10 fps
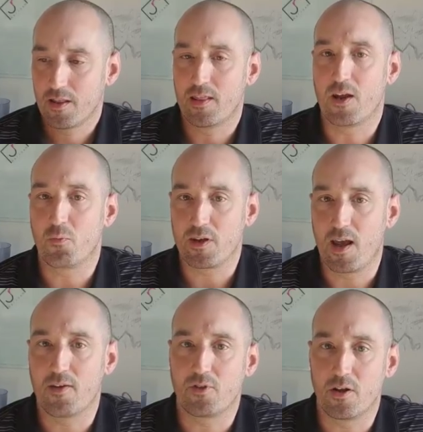Then we
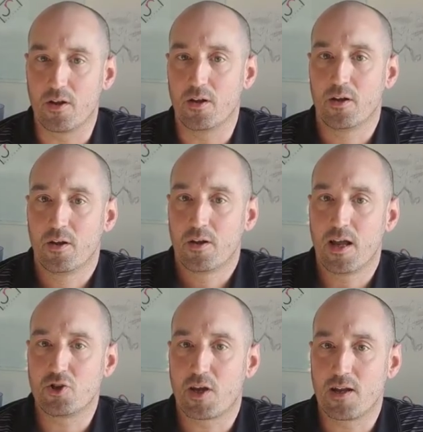have to
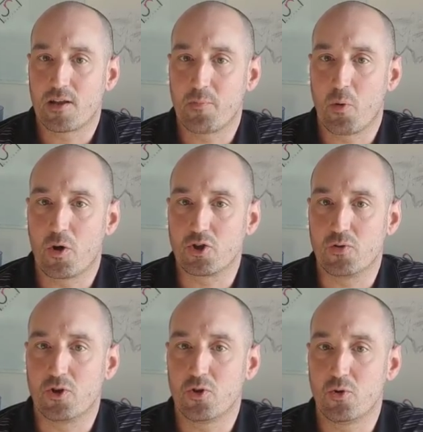educate them on what
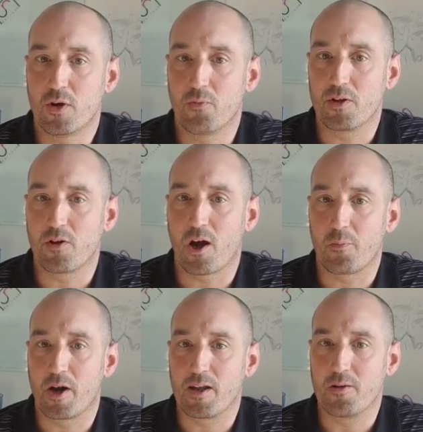you do, and we talk
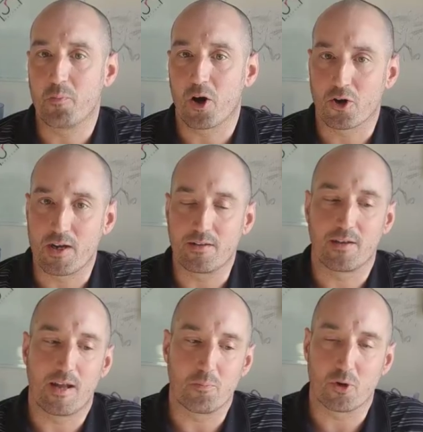about
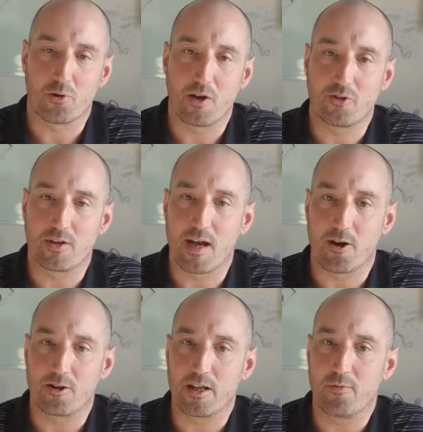in-market and progressing
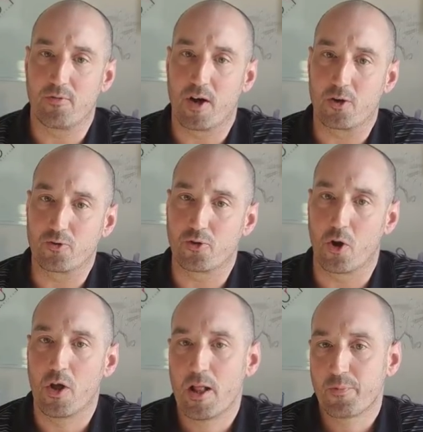down a lead funnel.
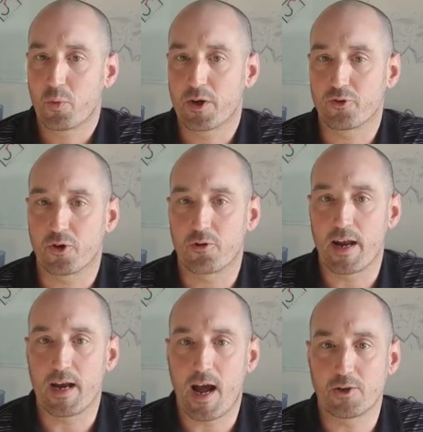So Twitter is a
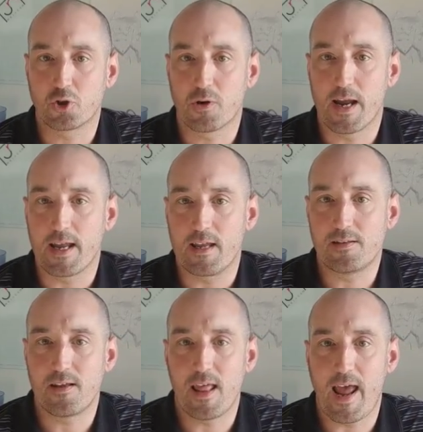great entree
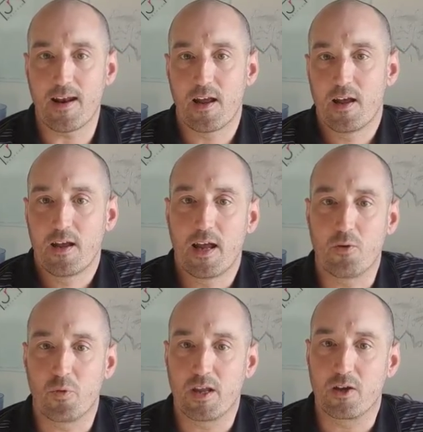into that, and we